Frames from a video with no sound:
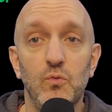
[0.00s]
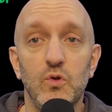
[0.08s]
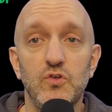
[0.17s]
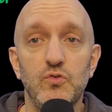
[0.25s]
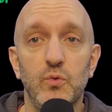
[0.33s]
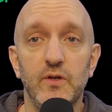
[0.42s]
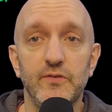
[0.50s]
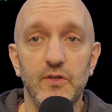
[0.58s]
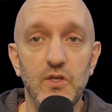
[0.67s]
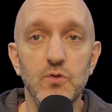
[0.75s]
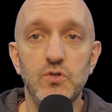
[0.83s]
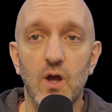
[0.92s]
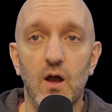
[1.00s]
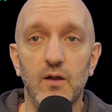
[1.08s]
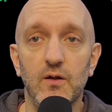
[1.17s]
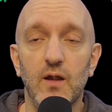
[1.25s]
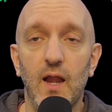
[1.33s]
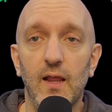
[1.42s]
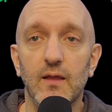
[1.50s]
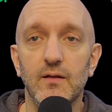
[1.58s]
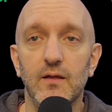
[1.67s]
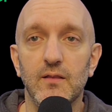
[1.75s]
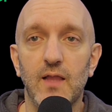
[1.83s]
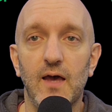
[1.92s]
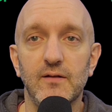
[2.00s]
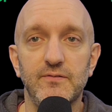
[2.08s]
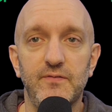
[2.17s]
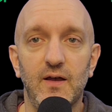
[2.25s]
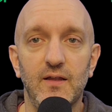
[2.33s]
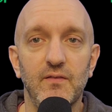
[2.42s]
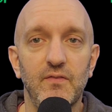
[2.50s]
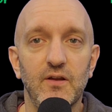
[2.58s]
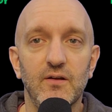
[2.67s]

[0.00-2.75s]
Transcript: which was a huge honor and a lot of fun.